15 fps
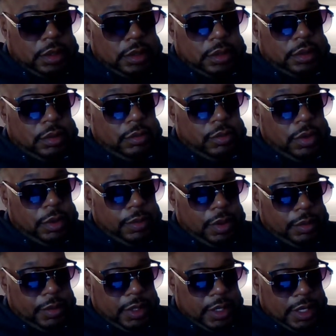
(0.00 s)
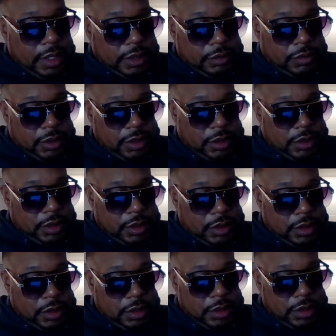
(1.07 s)
Don't worry about me, guys. I'm just
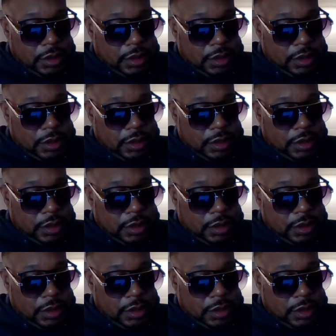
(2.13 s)
that